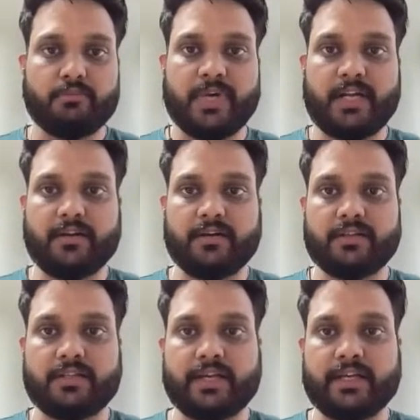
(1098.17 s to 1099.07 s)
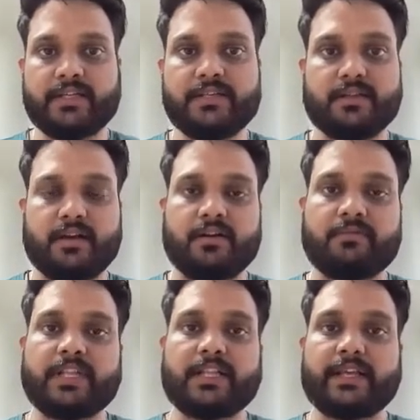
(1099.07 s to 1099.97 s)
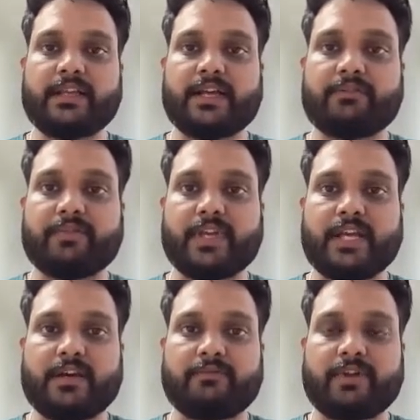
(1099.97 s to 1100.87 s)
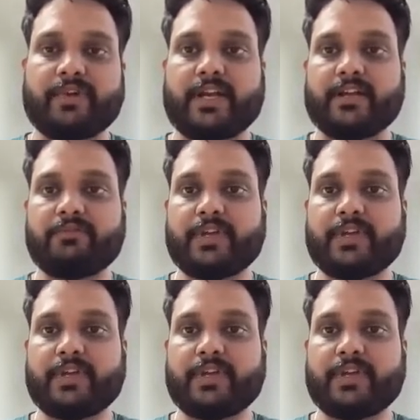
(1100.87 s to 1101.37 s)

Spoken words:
But there is one thing that we have defined here.